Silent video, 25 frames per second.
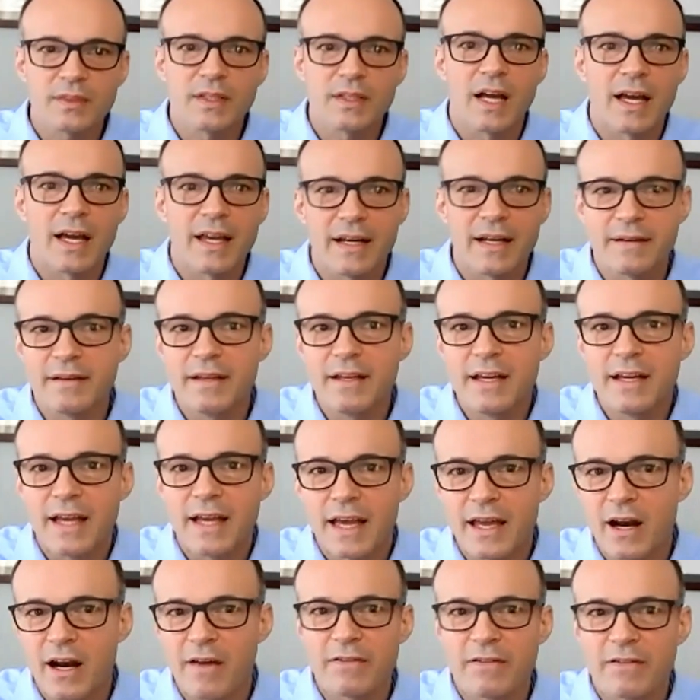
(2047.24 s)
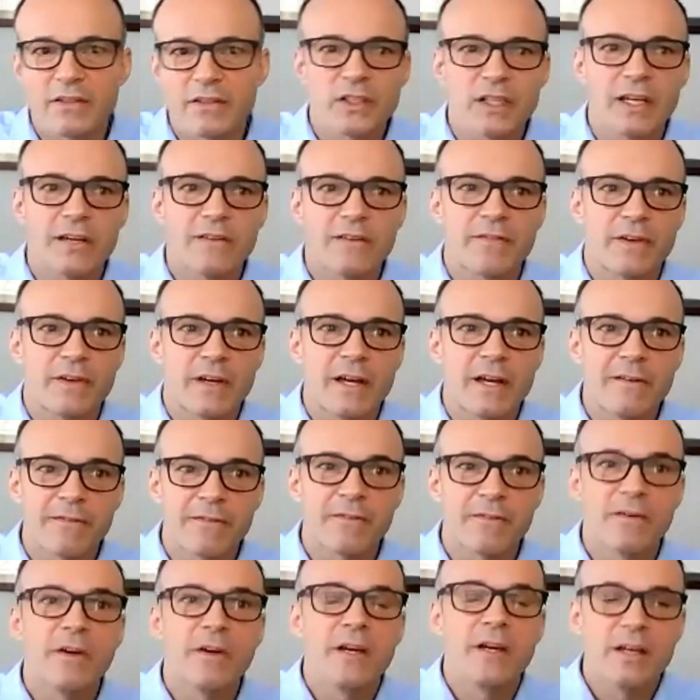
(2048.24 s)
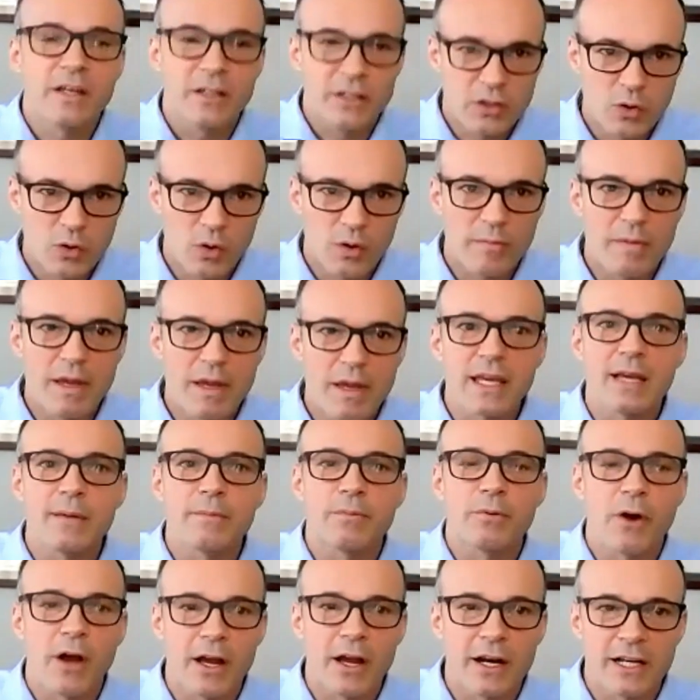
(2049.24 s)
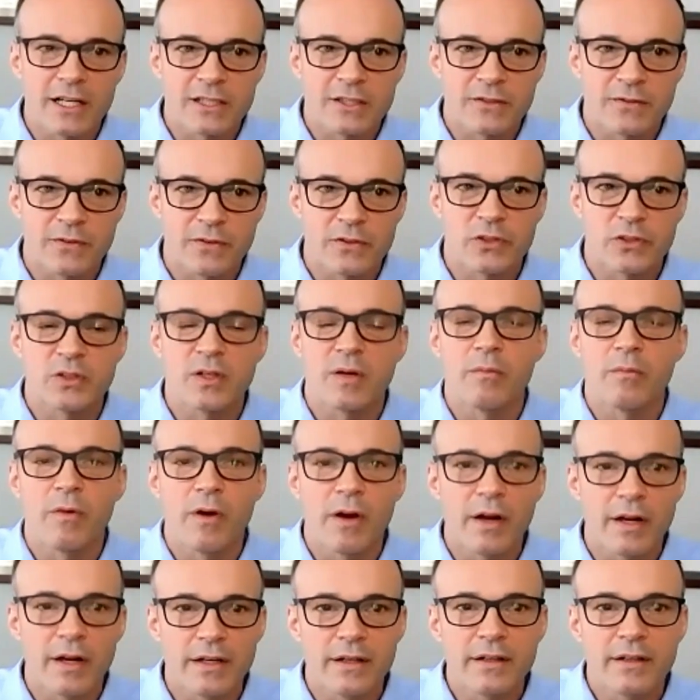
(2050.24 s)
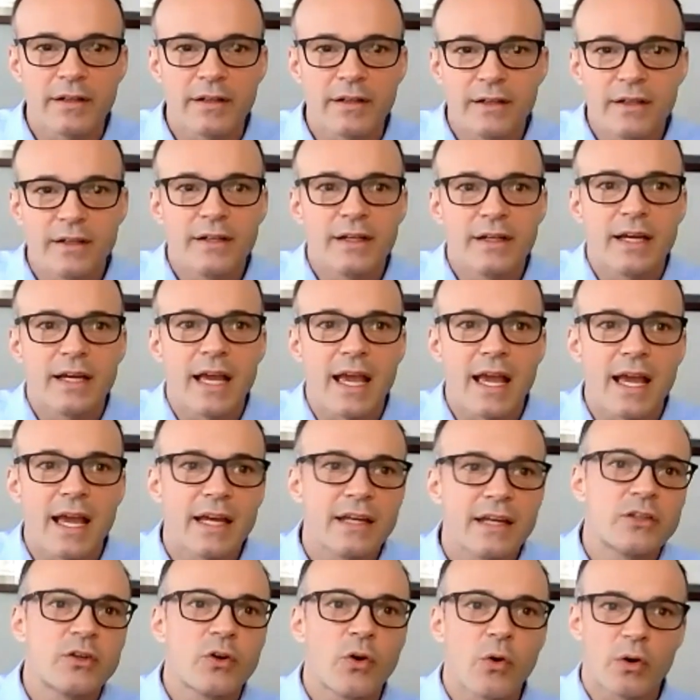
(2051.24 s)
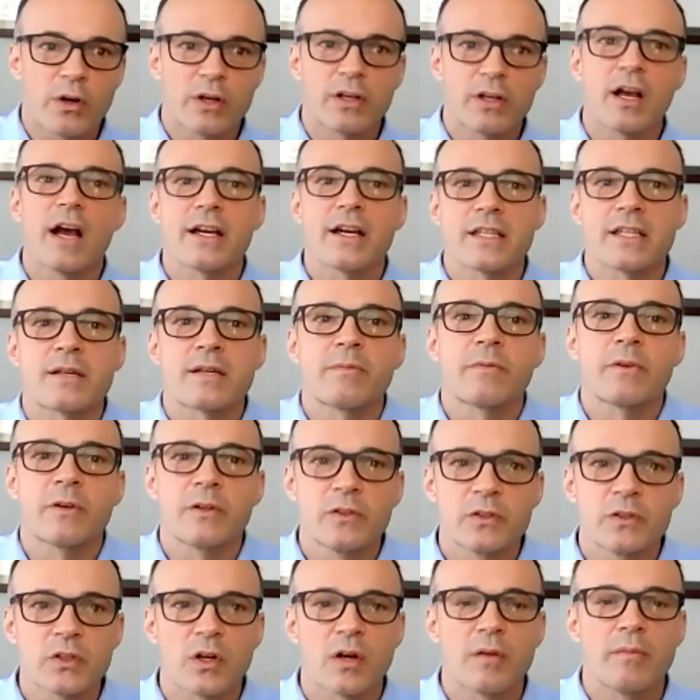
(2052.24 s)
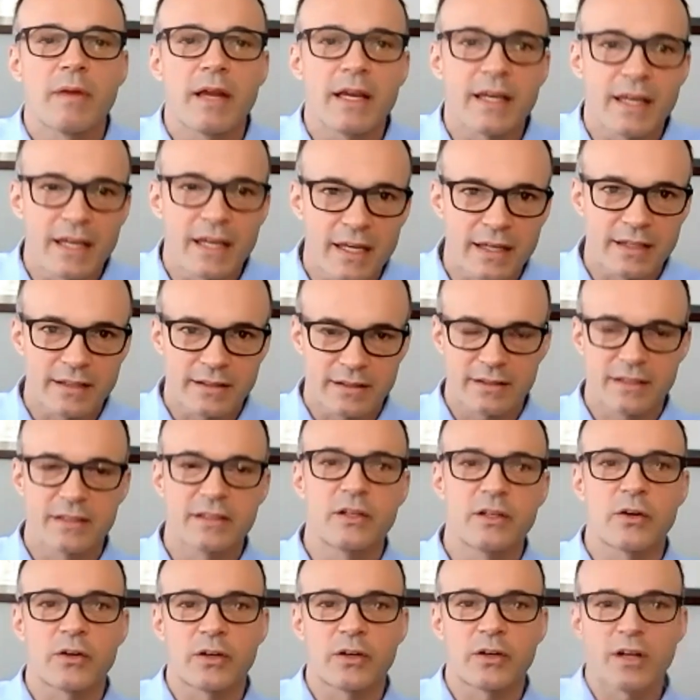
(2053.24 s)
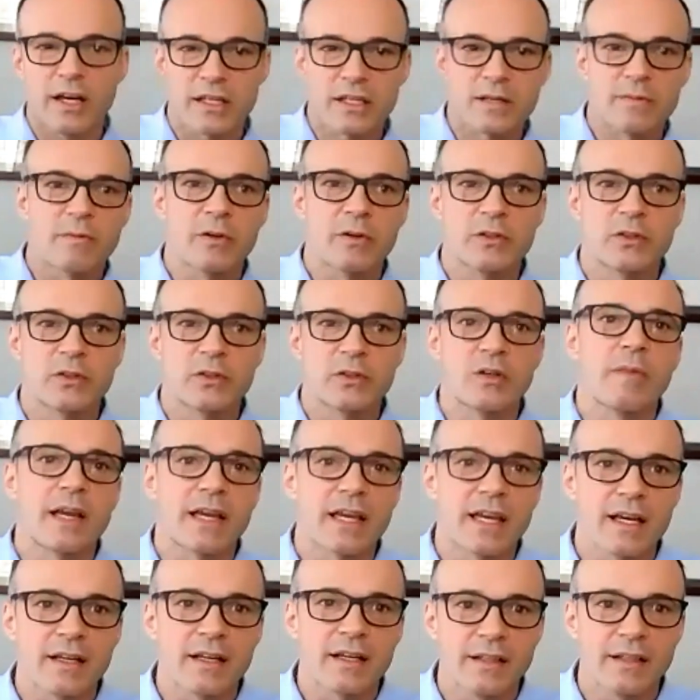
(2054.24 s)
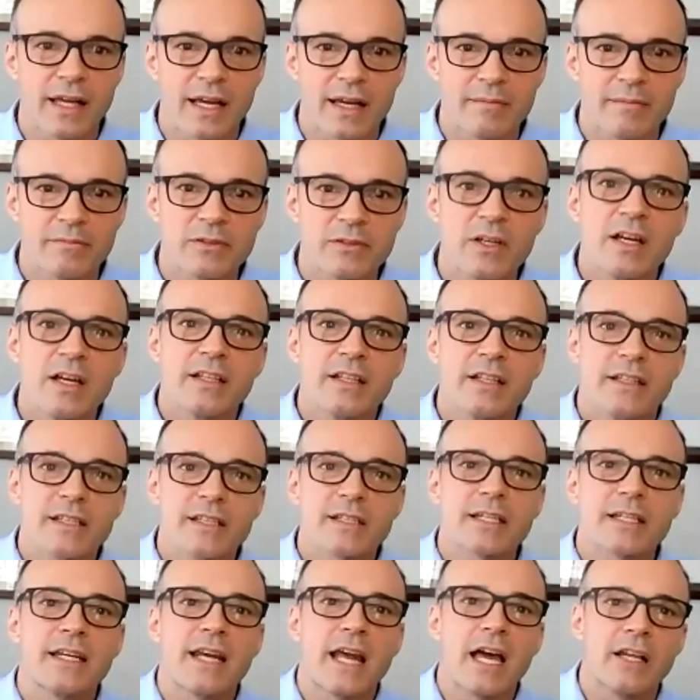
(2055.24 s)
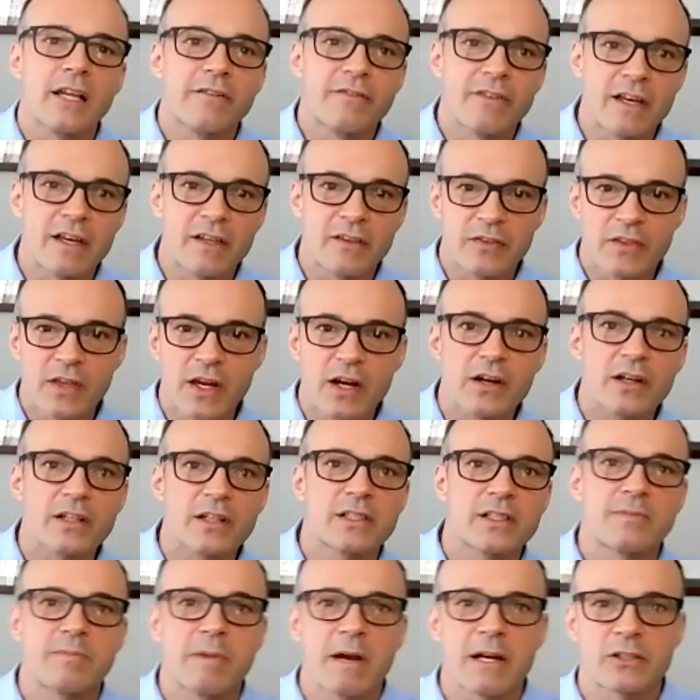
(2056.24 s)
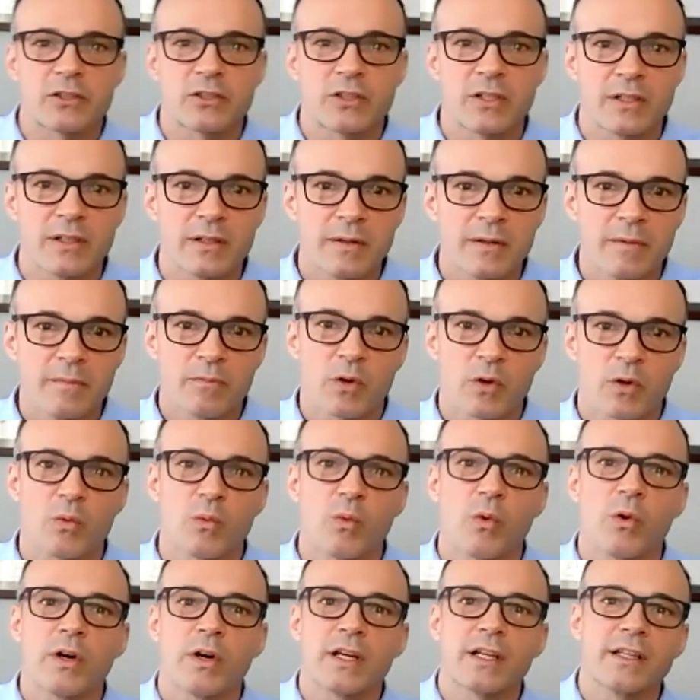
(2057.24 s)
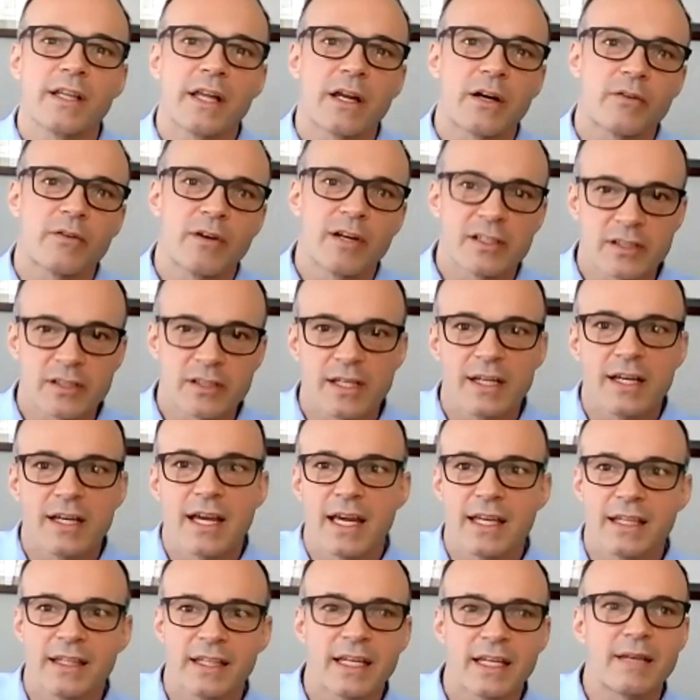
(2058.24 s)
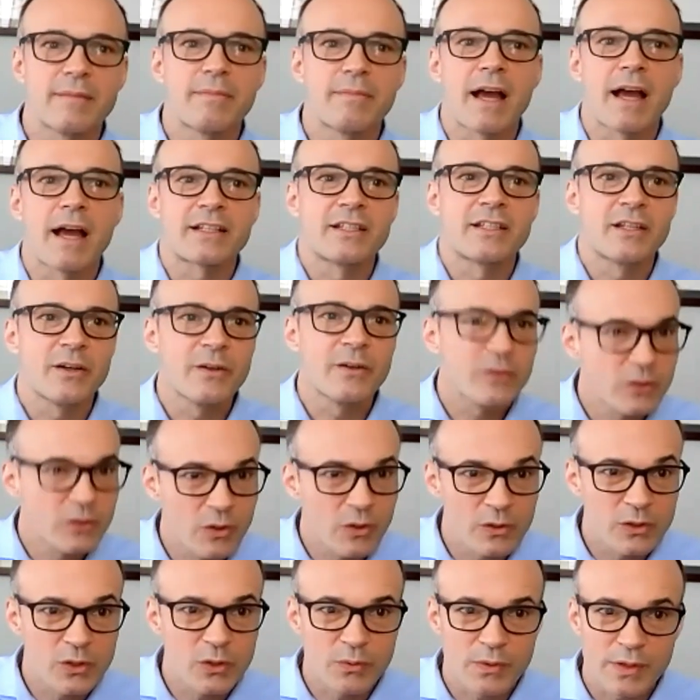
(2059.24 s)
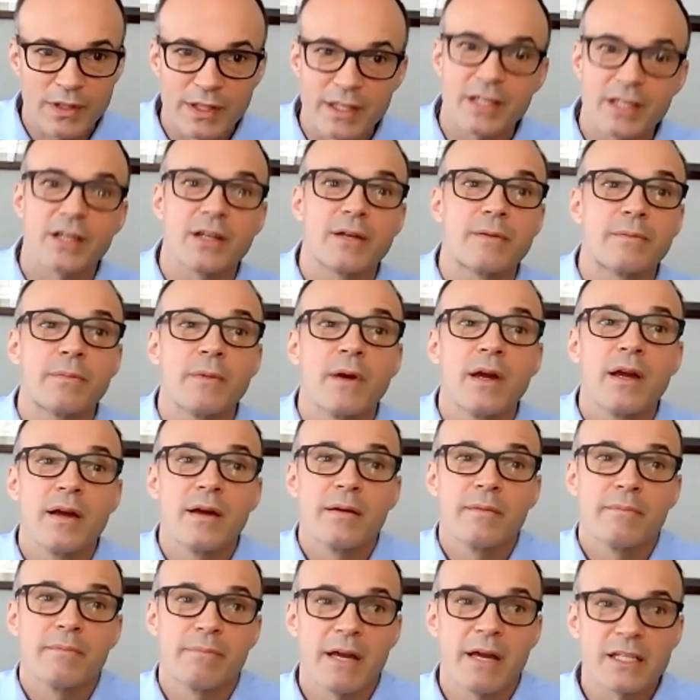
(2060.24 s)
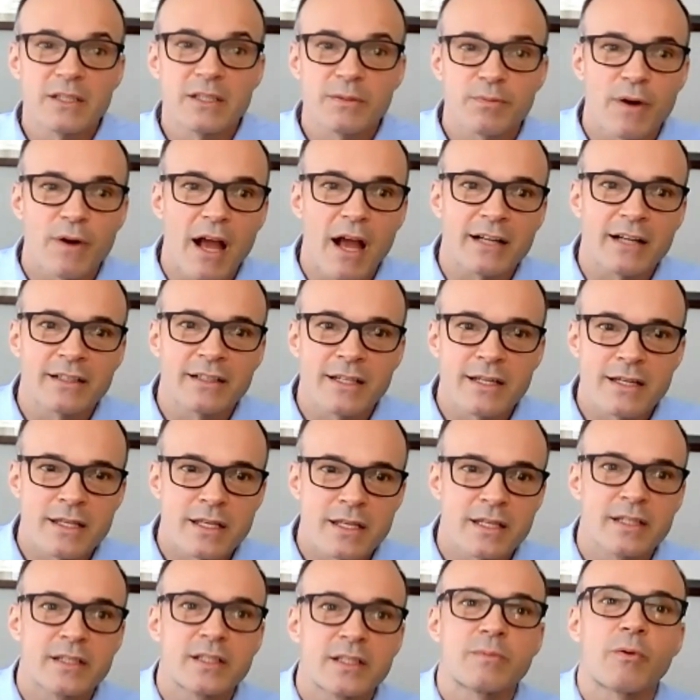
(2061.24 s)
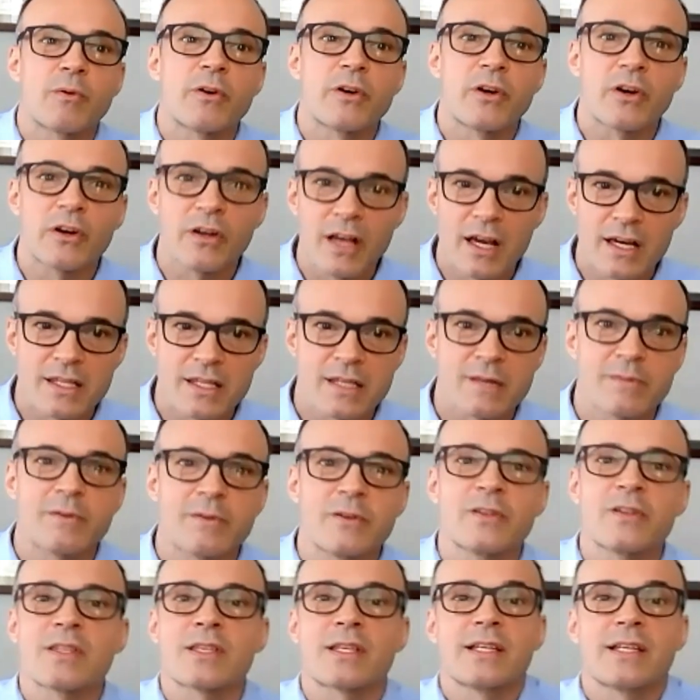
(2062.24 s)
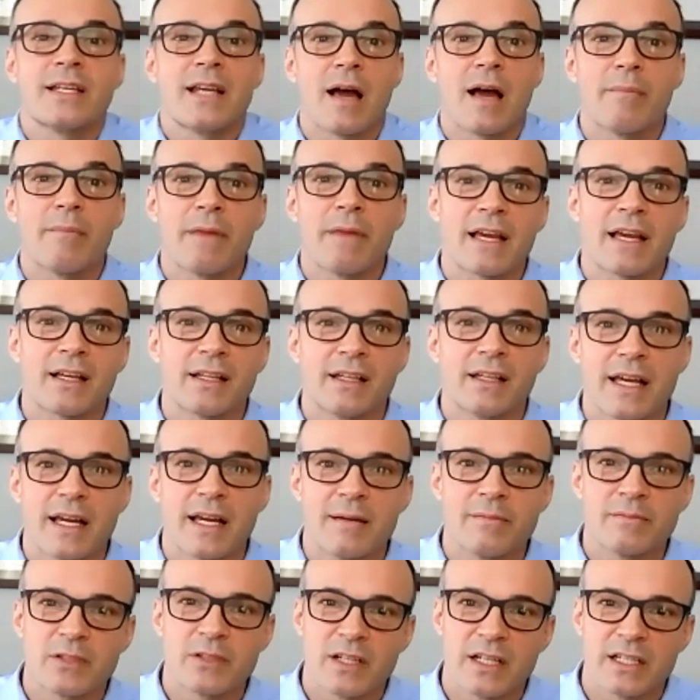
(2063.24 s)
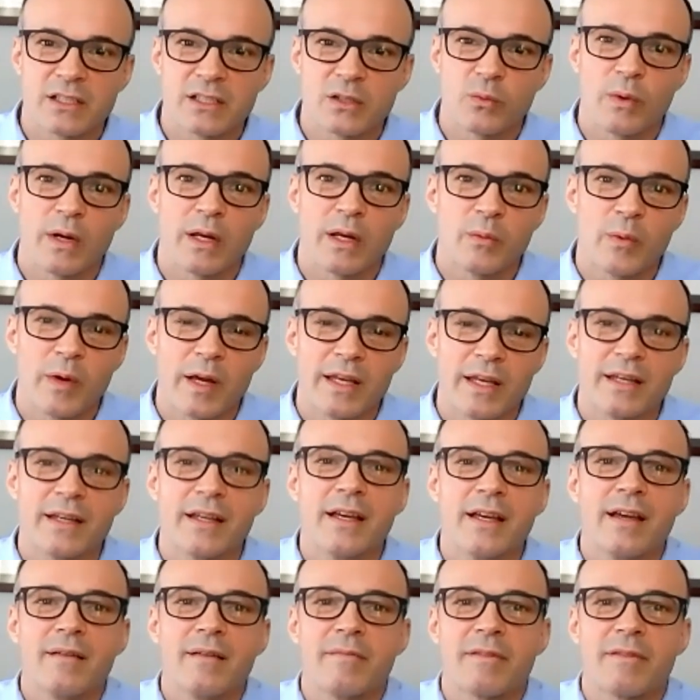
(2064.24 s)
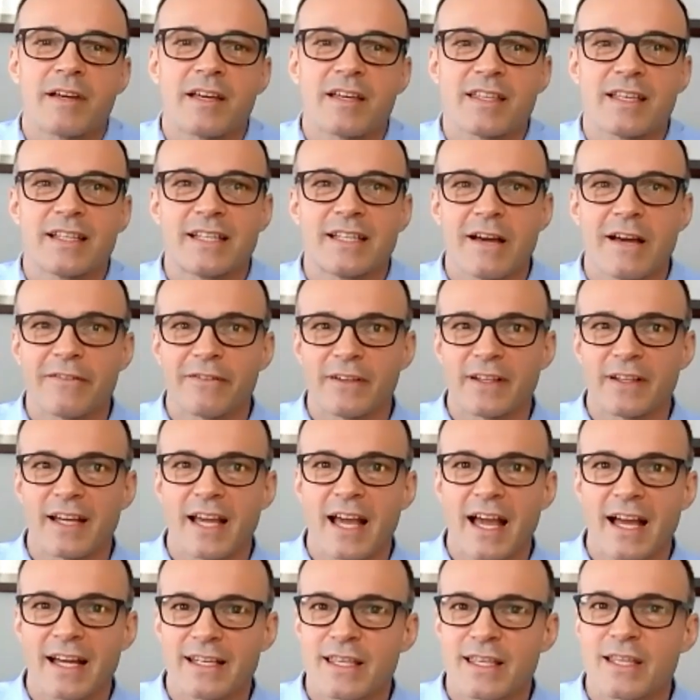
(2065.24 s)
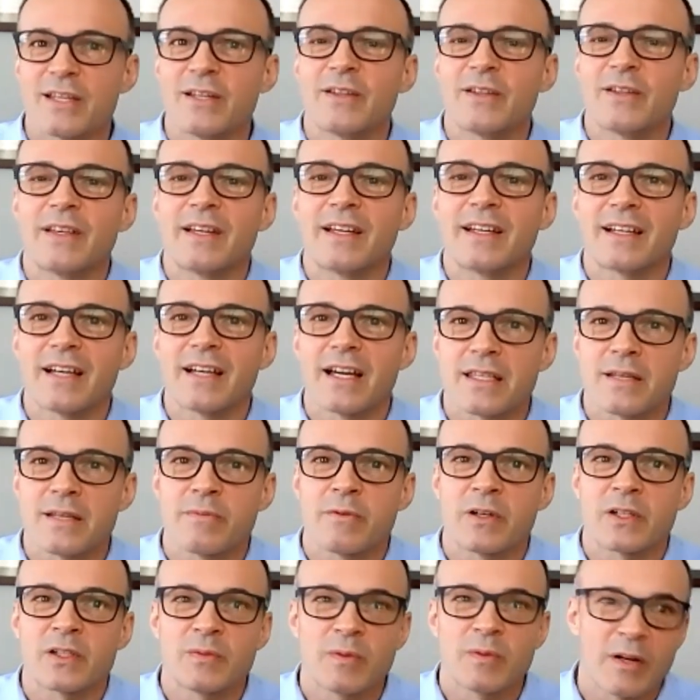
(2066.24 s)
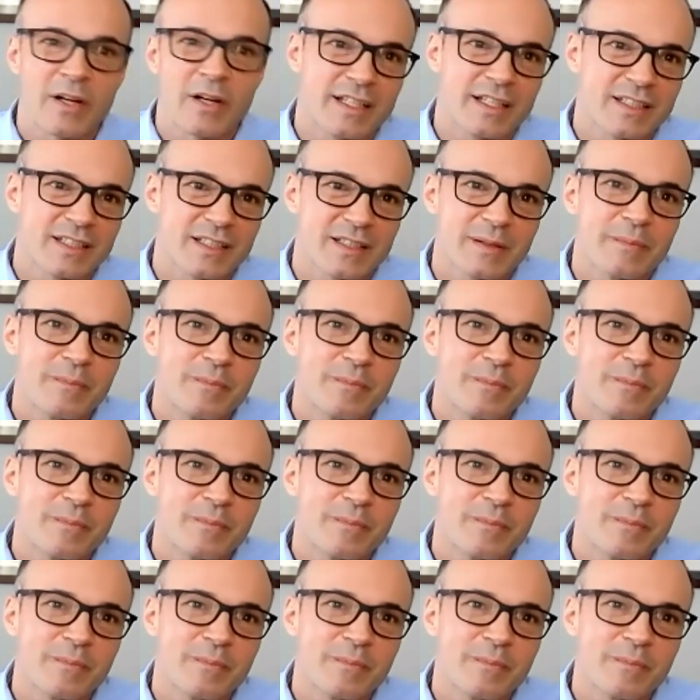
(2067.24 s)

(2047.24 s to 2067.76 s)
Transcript: Got it. And obviously, if you're making products for someone and your customers are making claims, this can elevate their inspection or warning letter risk and lead back to you. So it's a really good best practice to support your customers to not make claims, and it's a win-win because it definitely adds to the customer experience.